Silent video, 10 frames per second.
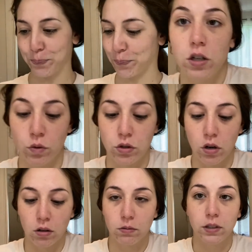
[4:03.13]
You
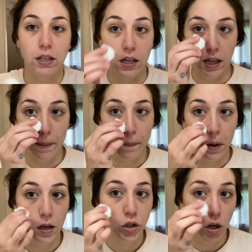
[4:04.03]
don't really need that
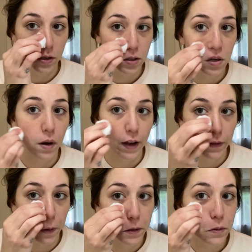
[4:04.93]
much. Also, I've
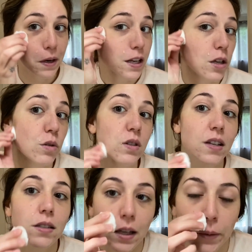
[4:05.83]
noticed when I use
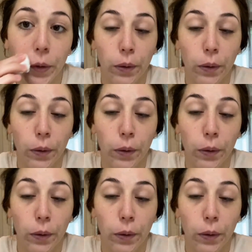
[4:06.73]
this, like,